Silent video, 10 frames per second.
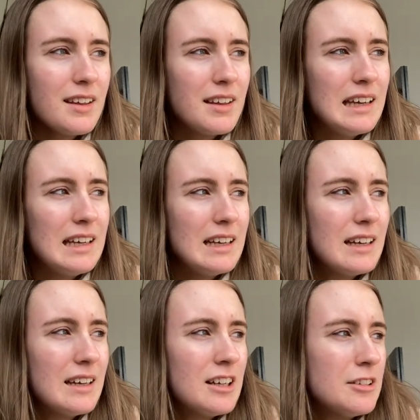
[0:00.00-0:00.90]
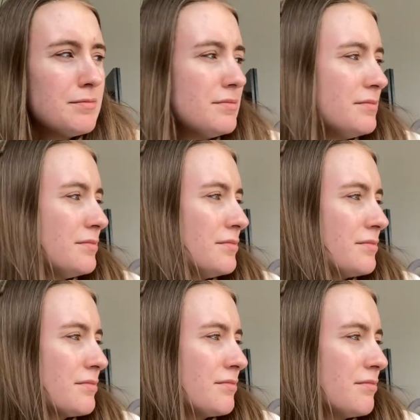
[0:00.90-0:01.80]
I've got 12 to do tomorrow on a
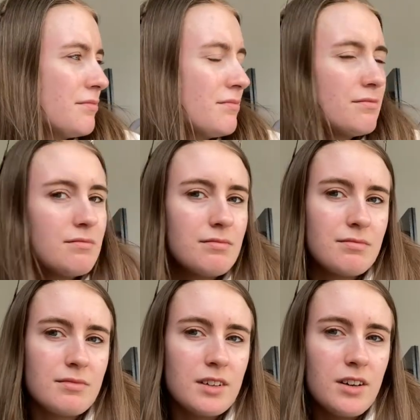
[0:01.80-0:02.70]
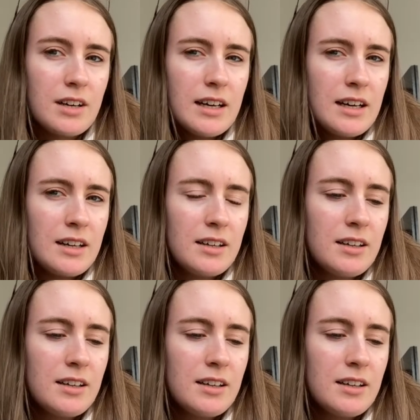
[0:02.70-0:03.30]
brownie tray. Okay.